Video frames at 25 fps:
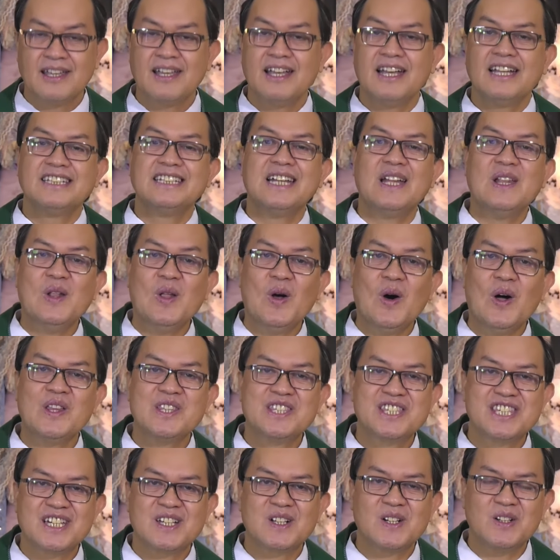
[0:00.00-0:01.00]
The
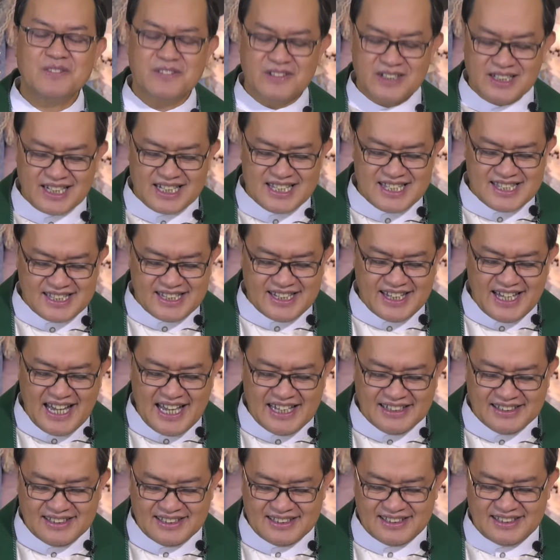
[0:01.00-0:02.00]
logic of
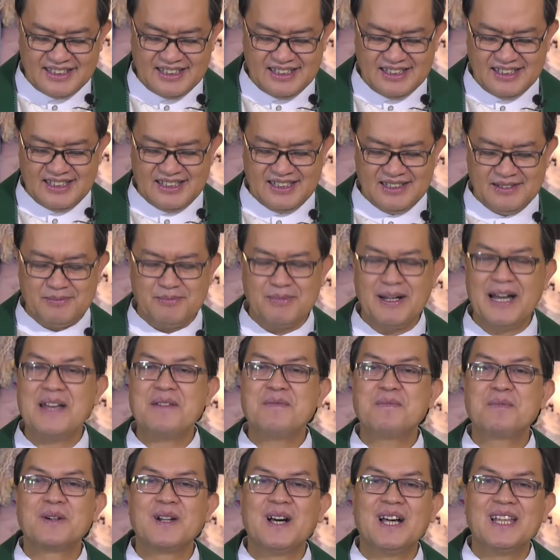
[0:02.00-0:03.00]
Christianity, my
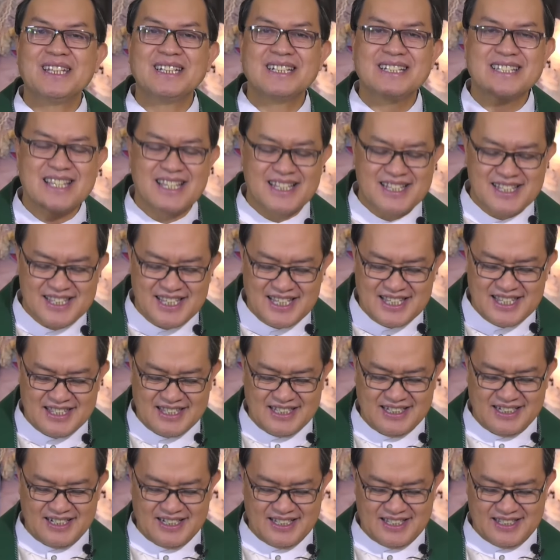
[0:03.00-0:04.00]
brothers and
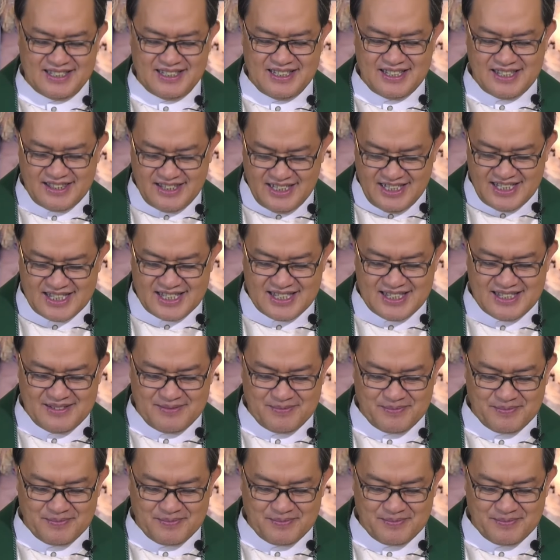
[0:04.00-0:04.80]
sisters, is this.